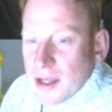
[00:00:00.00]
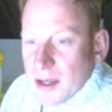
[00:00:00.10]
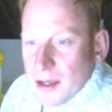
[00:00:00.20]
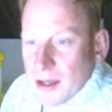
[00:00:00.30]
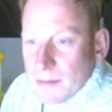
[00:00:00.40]

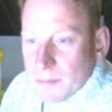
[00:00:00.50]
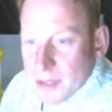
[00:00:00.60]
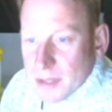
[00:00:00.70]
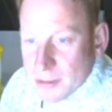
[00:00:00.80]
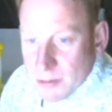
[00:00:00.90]
But
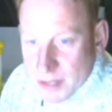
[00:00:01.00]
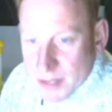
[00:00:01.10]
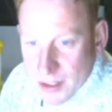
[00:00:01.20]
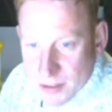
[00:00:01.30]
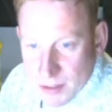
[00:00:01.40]
this one was a
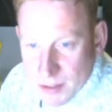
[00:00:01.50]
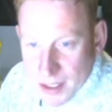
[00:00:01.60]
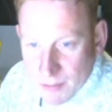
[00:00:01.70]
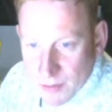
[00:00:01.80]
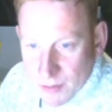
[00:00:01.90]
nice one. It came
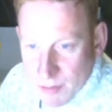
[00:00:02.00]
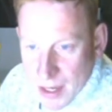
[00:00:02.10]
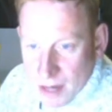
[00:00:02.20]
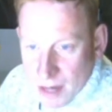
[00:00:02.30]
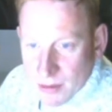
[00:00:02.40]
with all the
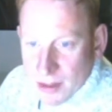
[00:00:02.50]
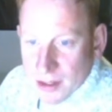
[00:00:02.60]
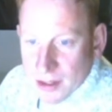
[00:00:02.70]
power